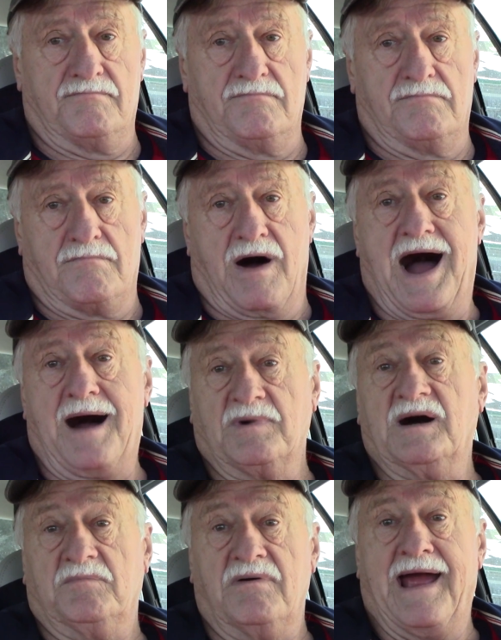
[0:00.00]

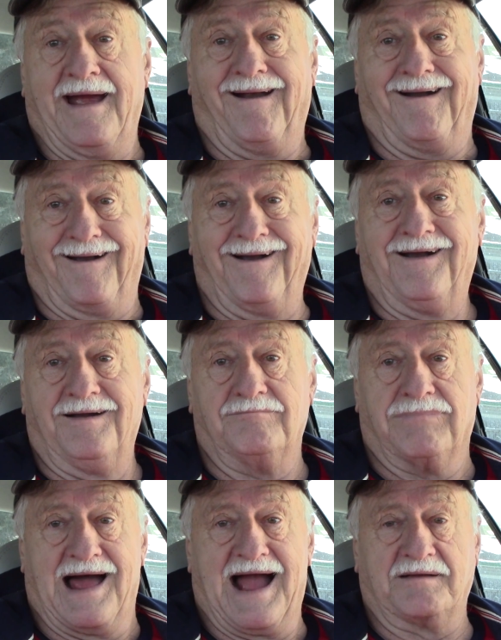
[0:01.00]
mama bear,
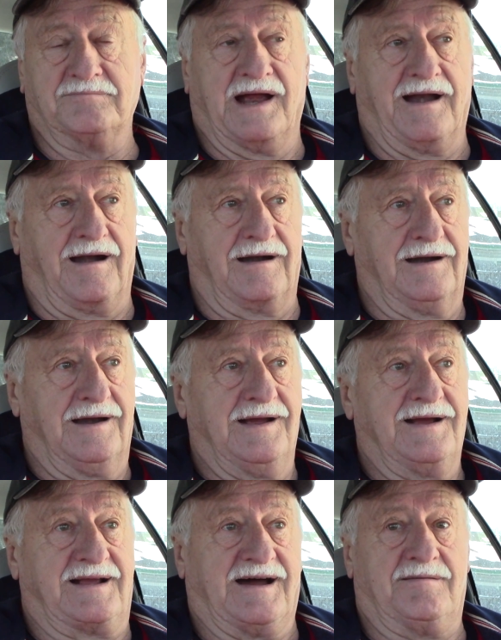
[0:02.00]
black bear,
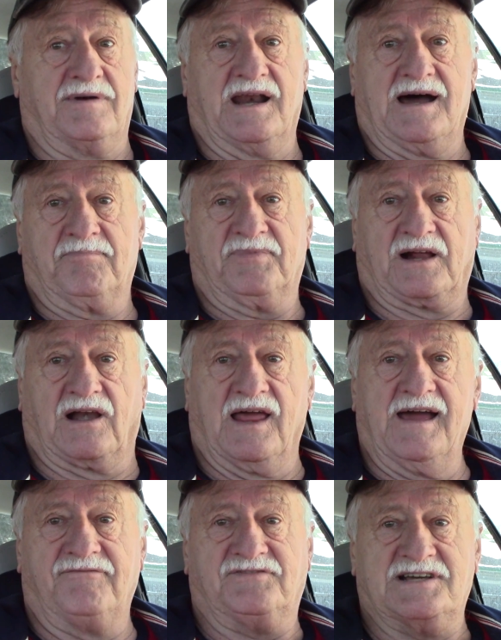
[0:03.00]
coming up the
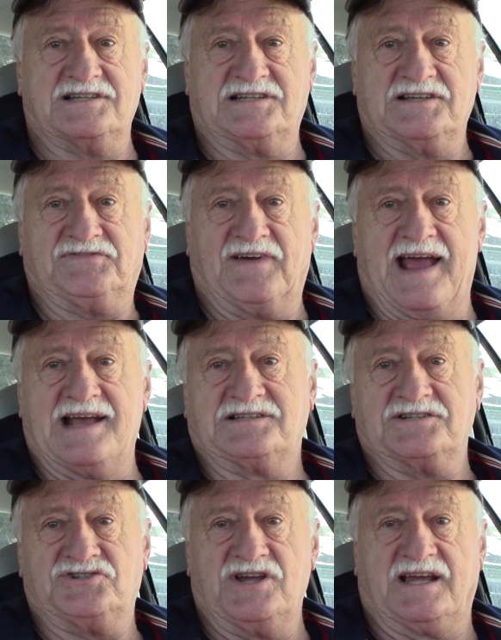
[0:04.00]
cliff just as fast
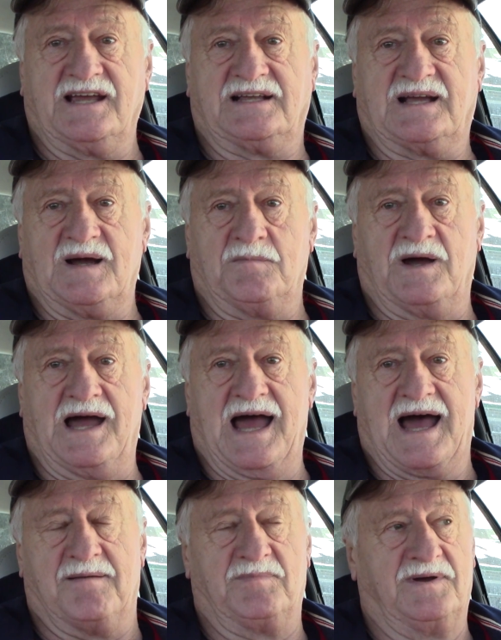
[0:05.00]
as she could come
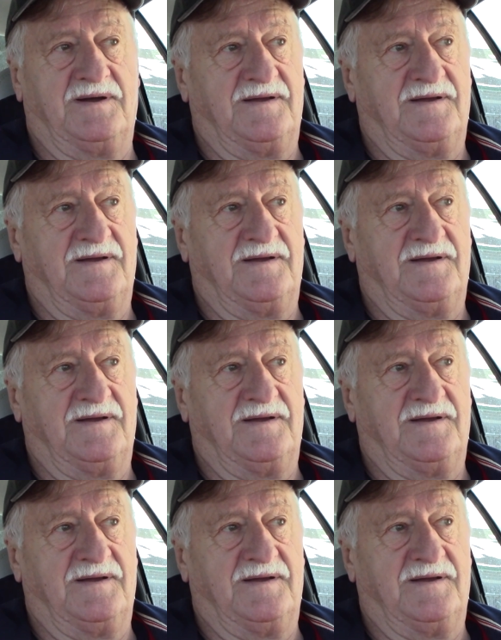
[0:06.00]
up.